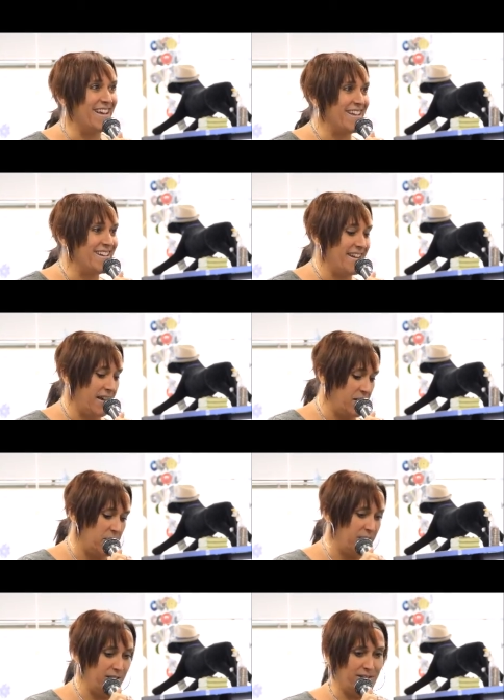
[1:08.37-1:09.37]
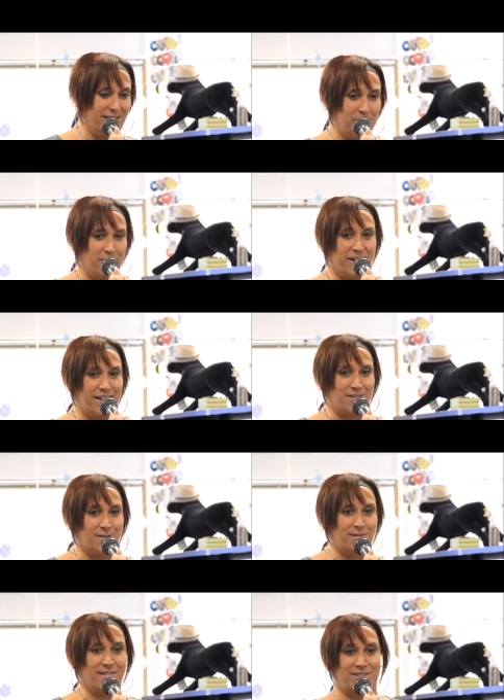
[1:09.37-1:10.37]
and, and the neighborhood I
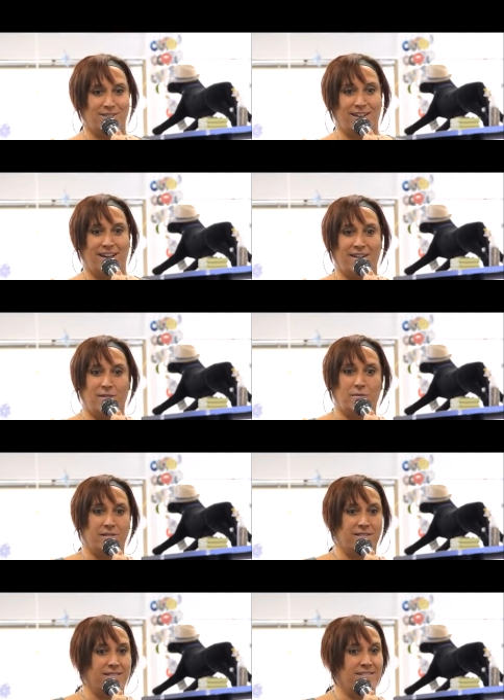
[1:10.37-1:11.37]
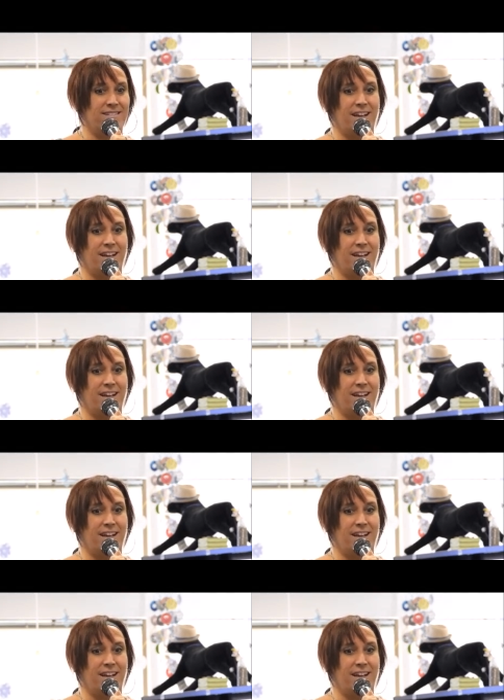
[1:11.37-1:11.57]
chose in Chicago was yeah.